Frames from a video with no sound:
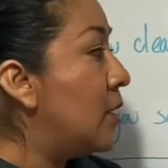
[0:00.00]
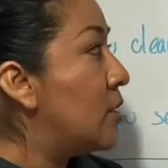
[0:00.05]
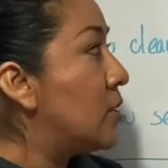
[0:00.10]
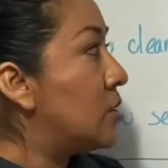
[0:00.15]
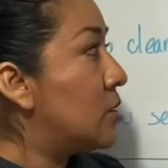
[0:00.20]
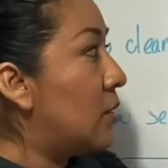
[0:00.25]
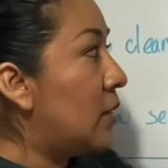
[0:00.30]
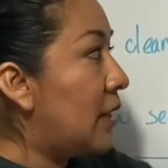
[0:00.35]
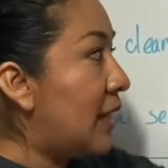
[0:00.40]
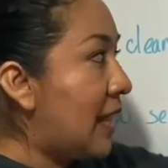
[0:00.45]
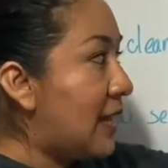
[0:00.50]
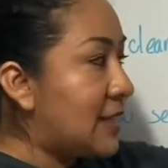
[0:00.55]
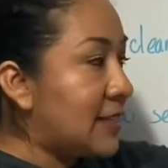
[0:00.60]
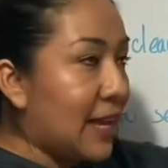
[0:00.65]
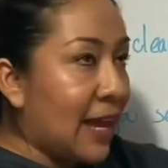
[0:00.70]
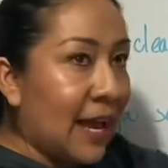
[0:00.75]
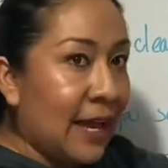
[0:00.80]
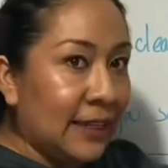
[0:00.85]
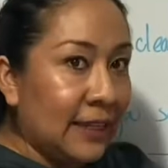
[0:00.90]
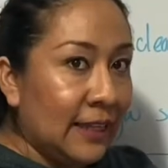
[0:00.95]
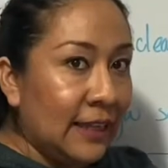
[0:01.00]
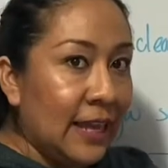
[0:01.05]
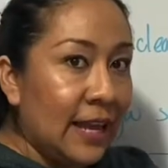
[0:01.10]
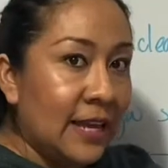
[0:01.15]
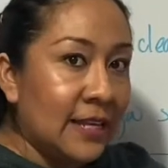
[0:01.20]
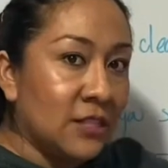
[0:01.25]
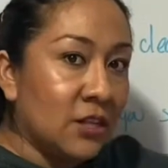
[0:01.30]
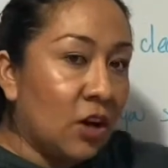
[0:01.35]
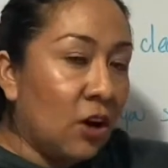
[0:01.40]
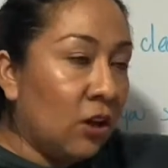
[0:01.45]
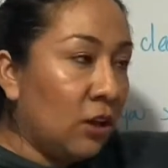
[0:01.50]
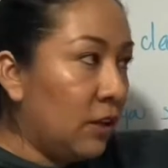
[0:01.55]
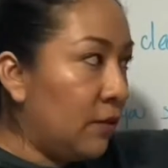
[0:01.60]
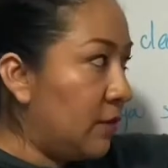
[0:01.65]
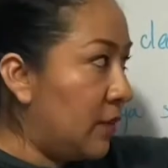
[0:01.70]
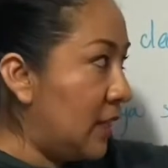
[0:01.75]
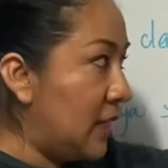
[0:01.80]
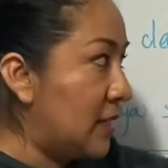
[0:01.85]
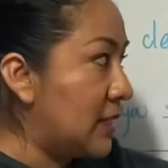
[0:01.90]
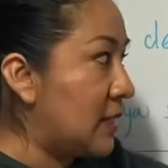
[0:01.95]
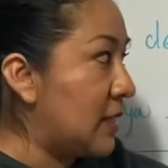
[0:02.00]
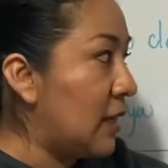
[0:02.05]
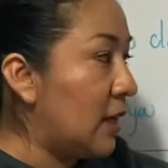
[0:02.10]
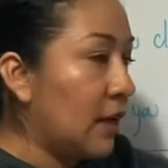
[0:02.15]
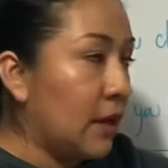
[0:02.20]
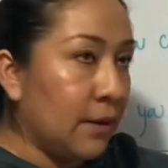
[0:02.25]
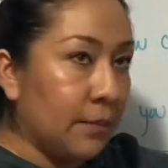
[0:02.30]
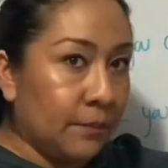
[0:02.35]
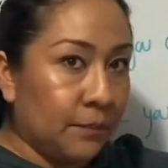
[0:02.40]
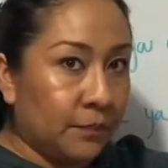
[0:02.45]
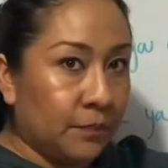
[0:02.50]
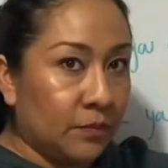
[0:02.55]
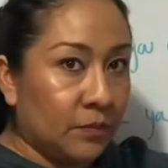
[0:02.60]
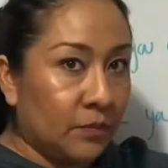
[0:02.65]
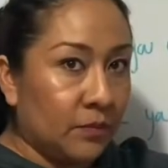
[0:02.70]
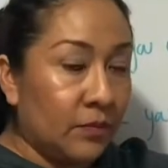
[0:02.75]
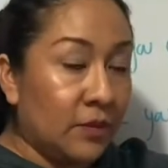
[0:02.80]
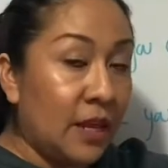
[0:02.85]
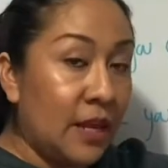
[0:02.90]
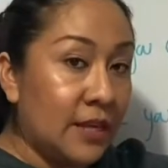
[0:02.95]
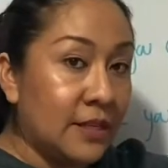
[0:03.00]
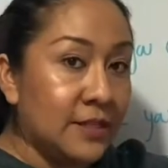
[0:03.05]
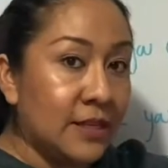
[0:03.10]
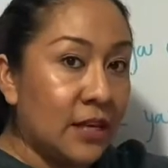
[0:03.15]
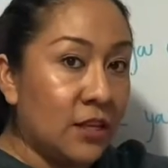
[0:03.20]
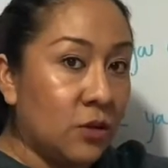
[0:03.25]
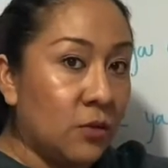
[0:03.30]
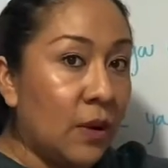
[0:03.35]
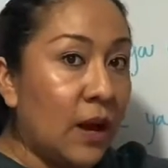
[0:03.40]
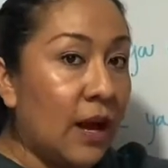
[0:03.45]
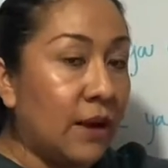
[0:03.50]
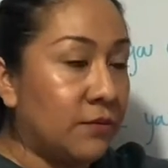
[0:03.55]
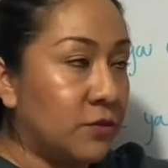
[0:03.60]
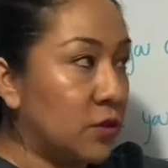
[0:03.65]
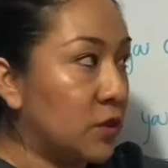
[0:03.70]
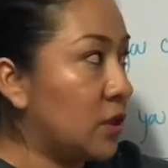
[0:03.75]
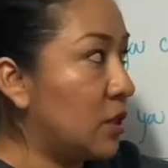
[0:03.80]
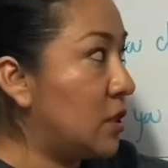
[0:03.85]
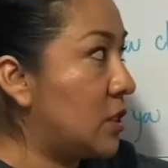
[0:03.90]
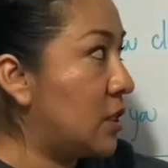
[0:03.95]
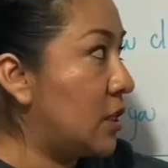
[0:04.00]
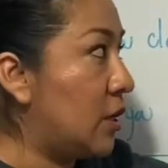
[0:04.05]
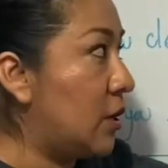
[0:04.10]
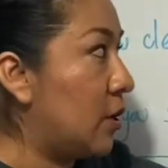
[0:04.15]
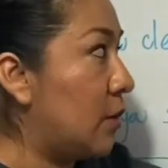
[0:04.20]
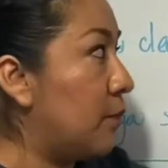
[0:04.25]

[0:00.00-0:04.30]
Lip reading: So let's analyze all of these things that you have to consider.